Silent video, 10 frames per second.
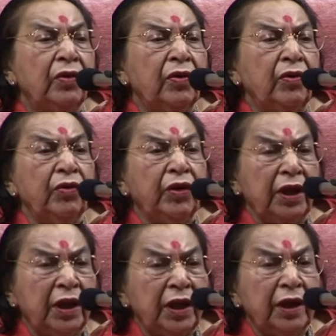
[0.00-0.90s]
You
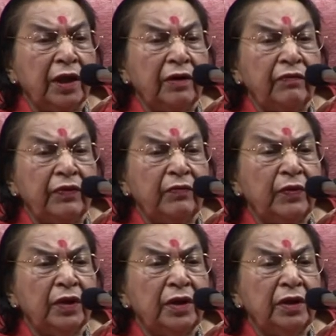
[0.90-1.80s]
really love the
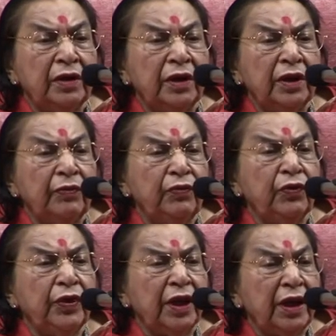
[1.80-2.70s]
world, if you
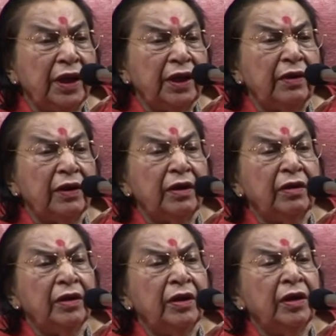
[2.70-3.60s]
really love
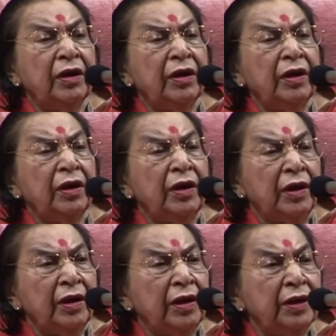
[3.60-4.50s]

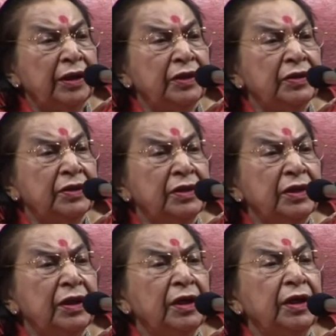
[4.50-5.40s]
this
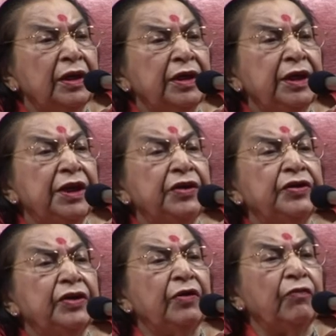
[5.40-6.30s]

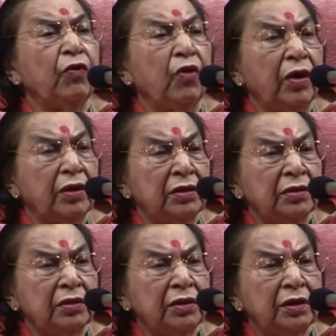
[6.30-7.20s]
creation of God,
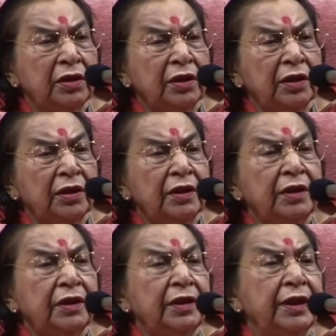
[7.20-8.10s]

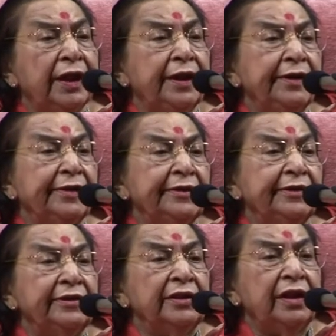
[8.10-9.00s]
then
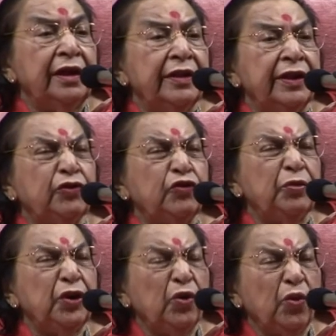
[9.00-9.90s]
there should
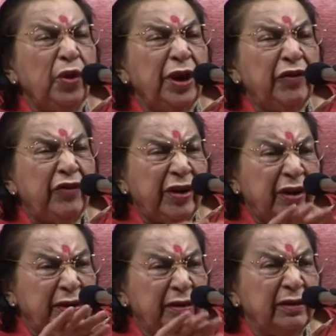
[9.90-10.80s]
be no
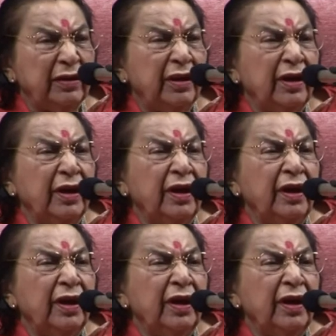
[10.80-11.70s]
hatred.
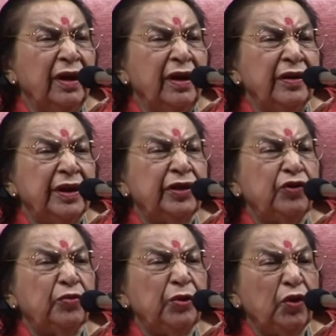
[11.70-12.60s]
There
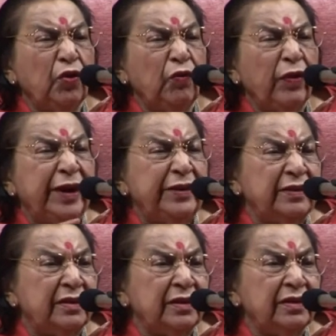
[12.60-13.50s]
should be no
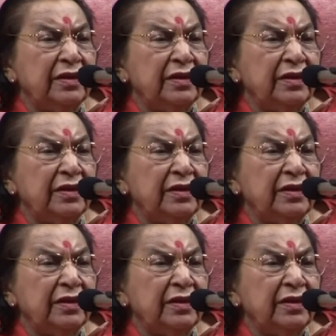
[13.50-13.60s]
fights.